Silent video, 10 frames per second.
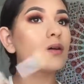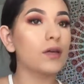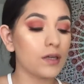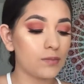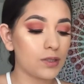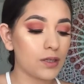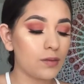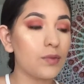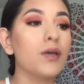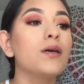And I'm just
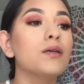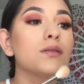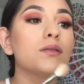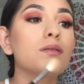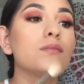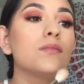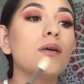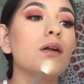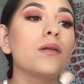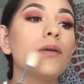going to put a
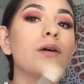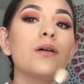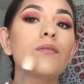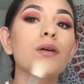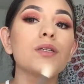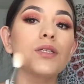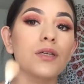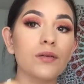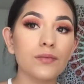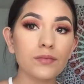small amount on my
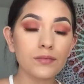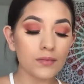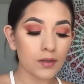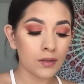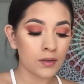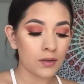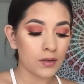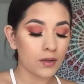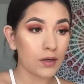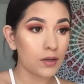chin
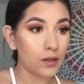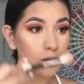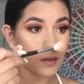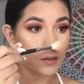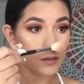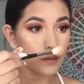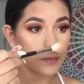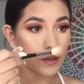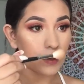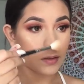and then a little
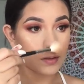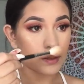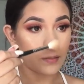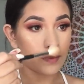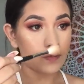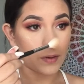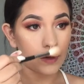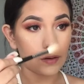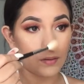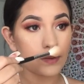bit on the tip of my
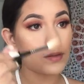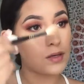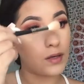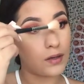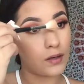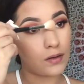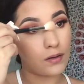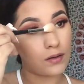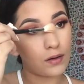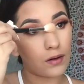nose and
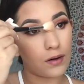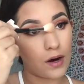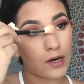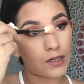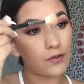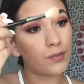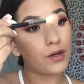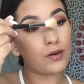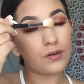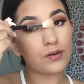the arch of my
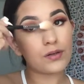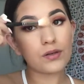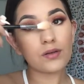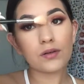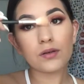nose.